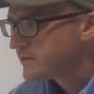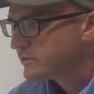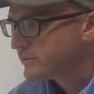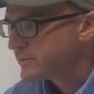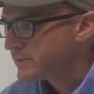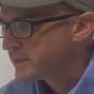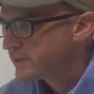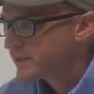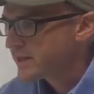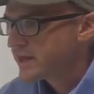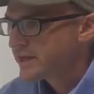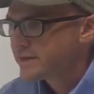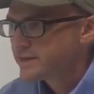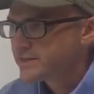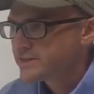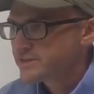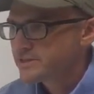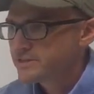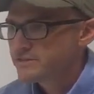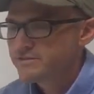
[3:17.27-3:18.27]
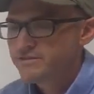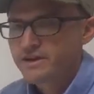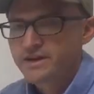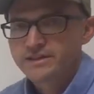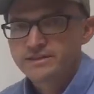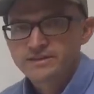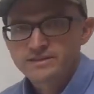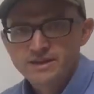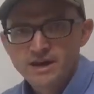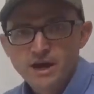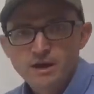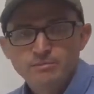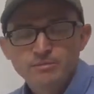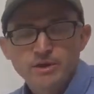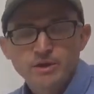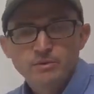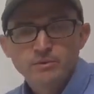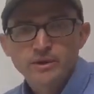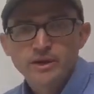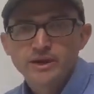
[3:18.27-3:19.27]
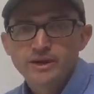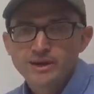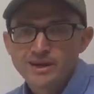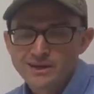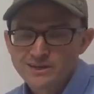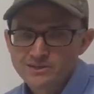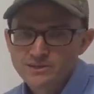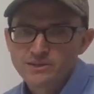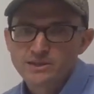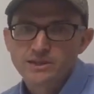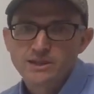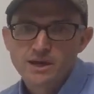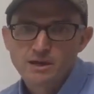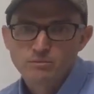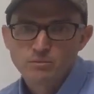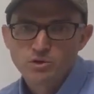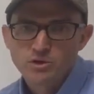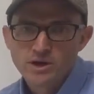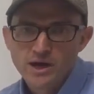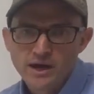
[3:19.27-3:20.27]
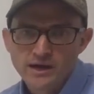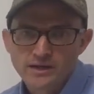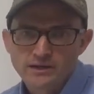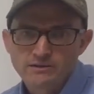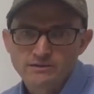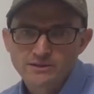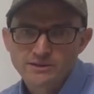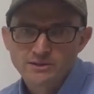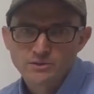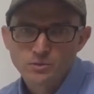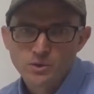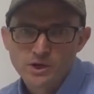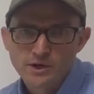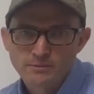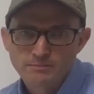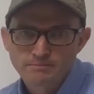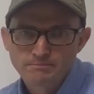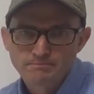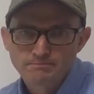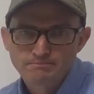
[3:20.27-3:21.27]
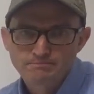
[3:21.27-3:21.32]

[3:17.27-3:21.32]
it'll be a lot easier to find the top that way and actually a lot more accurate as well.